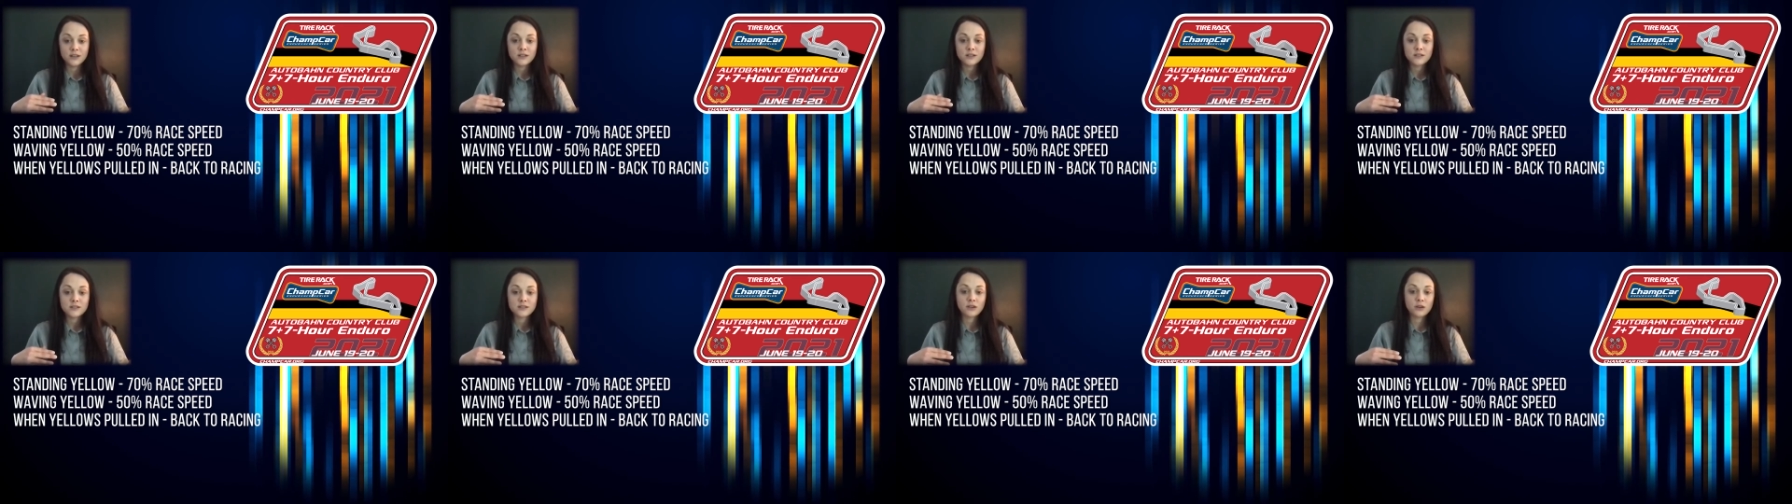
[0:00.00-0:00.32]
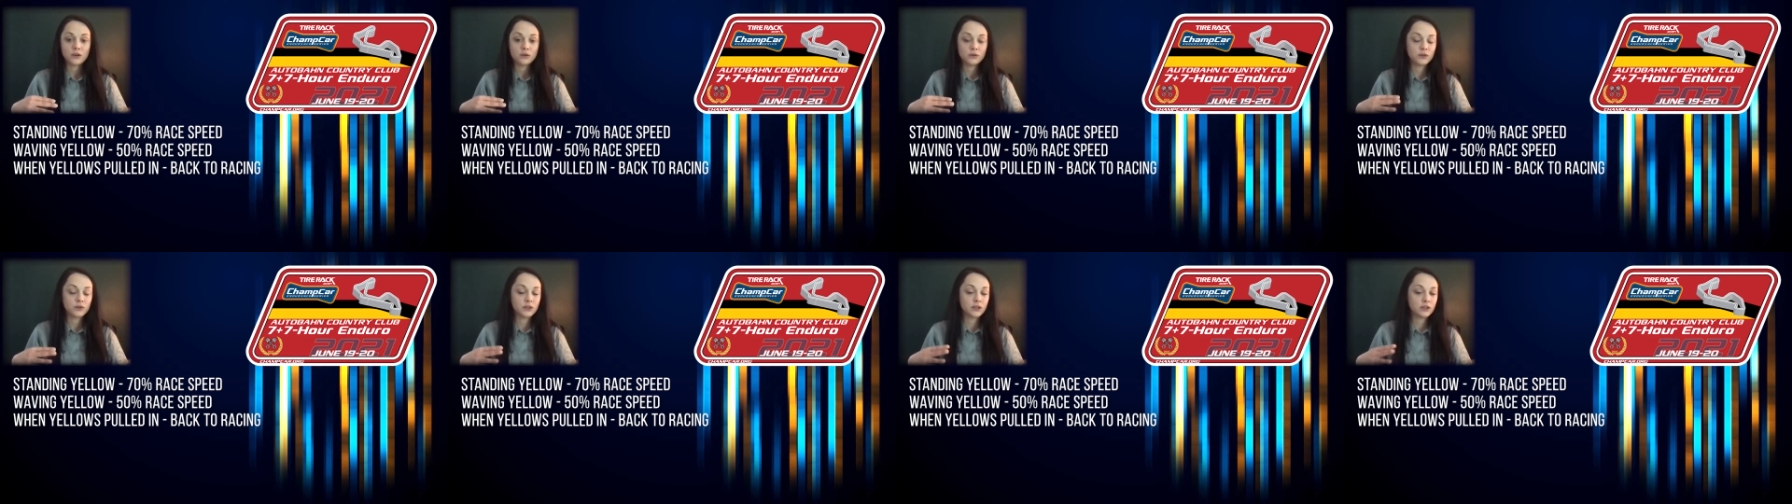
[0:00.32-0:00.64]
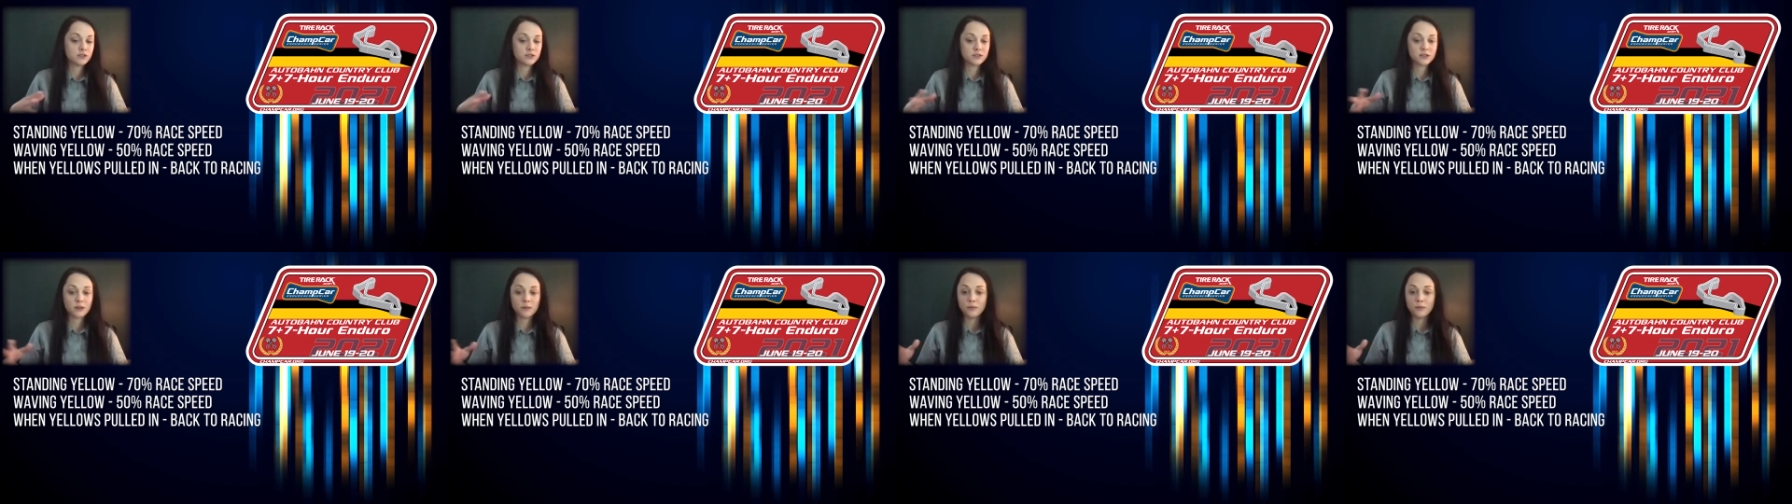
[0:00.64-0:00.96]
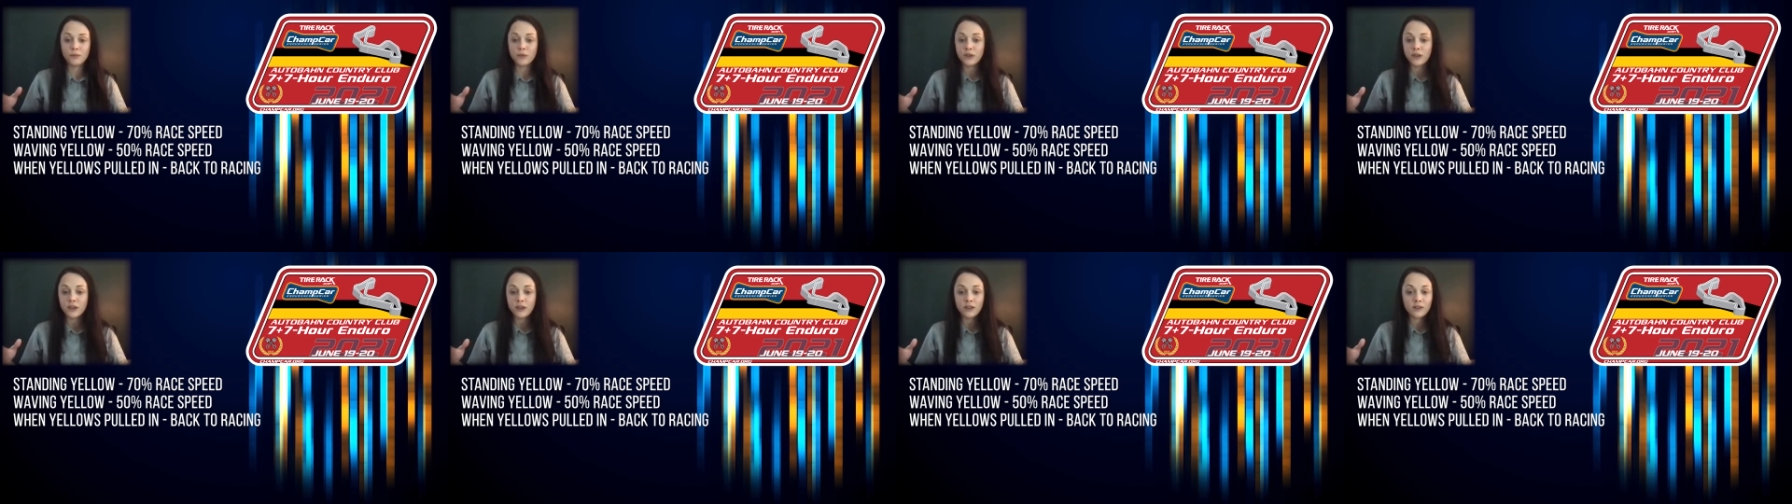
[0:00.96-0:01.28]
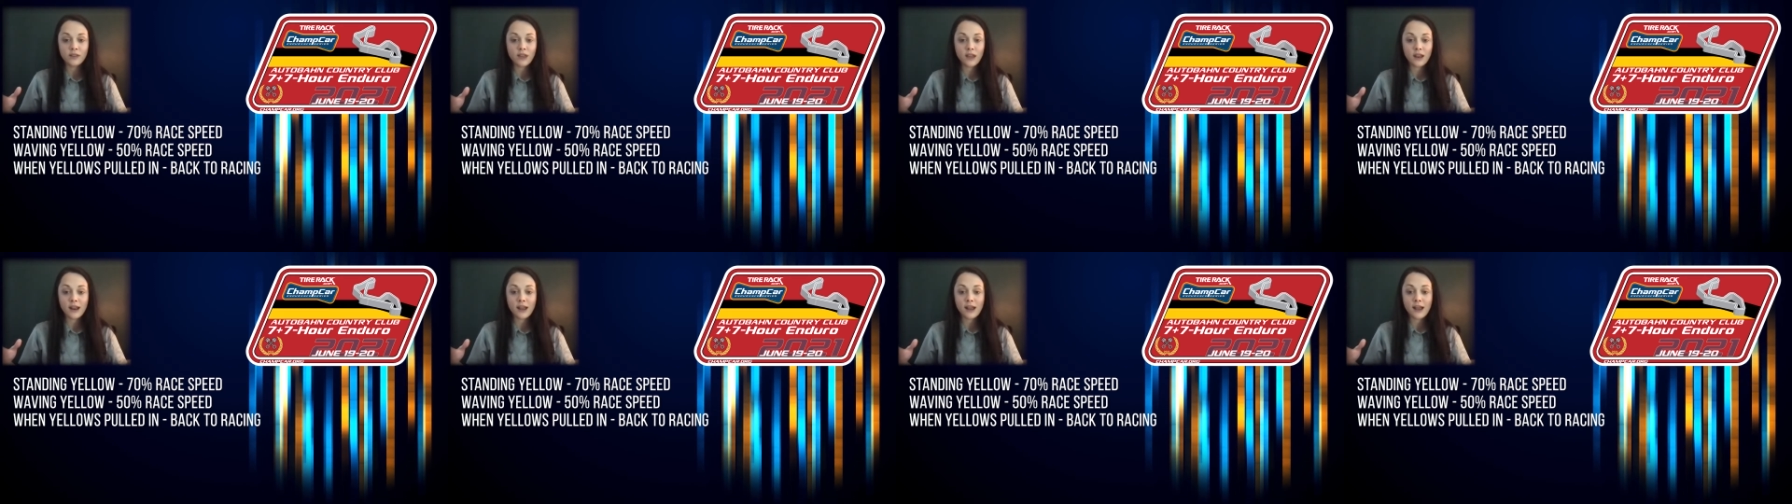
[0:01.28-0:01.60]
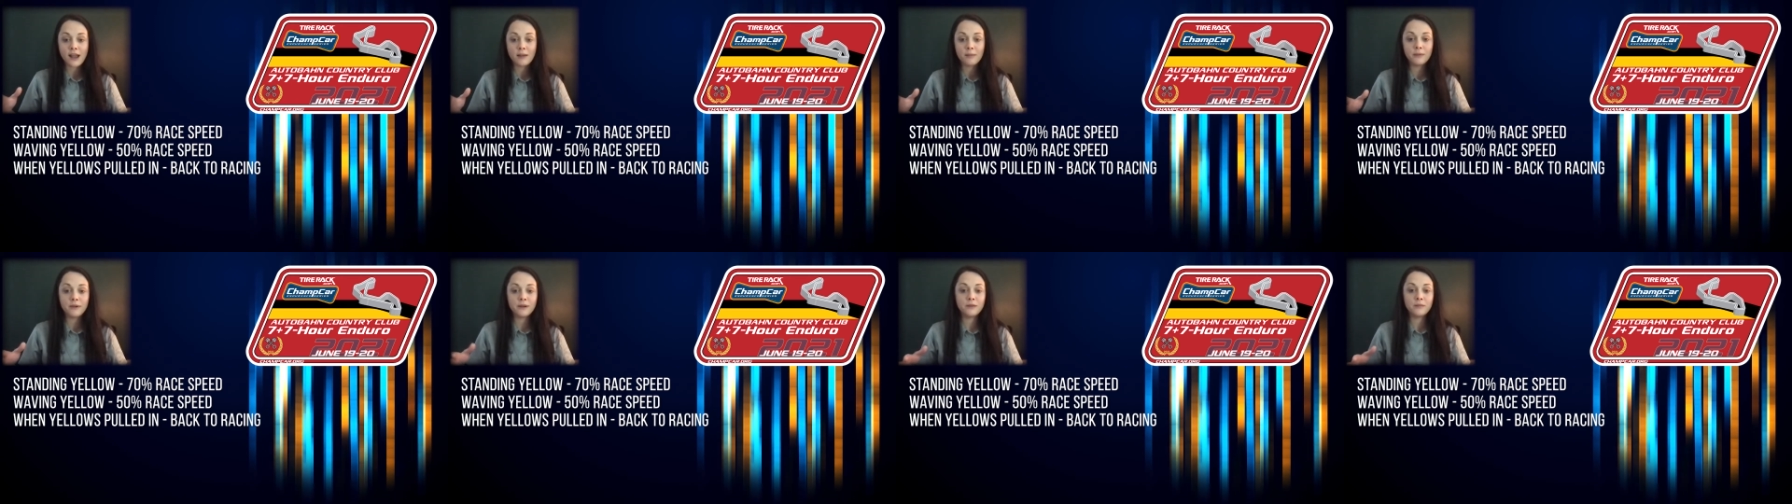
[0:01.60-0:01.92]
So, there's something that
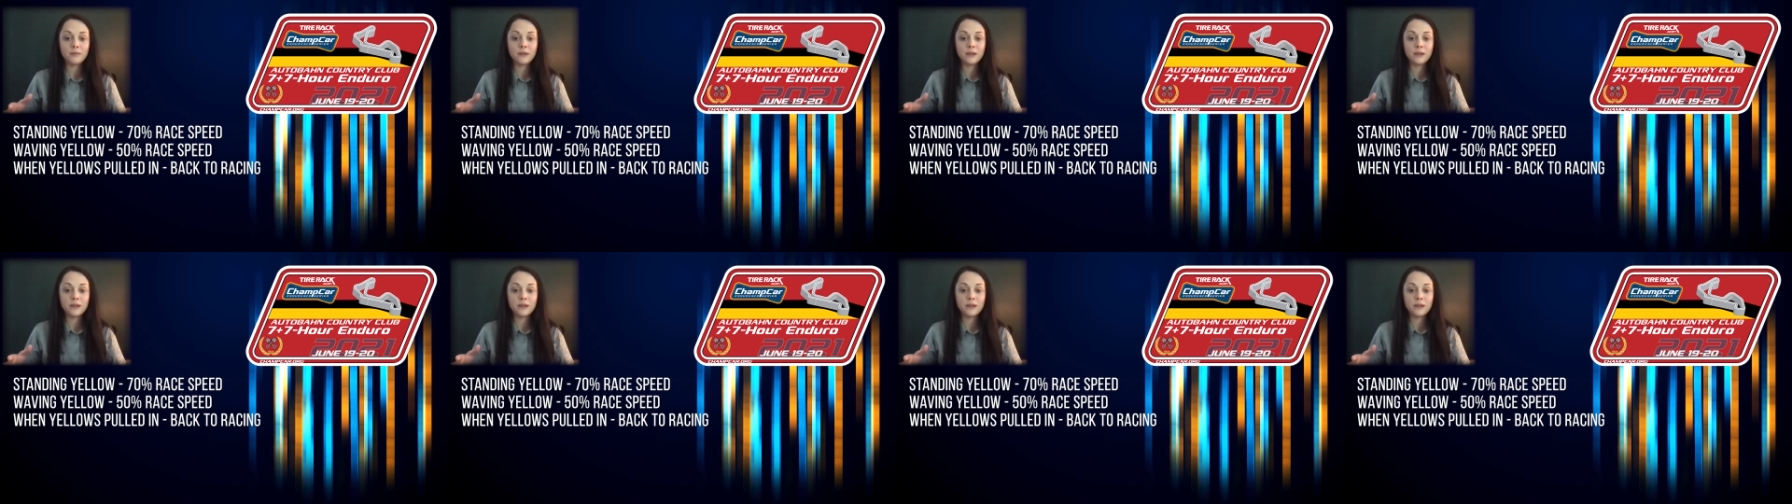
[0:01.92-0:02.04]
happened,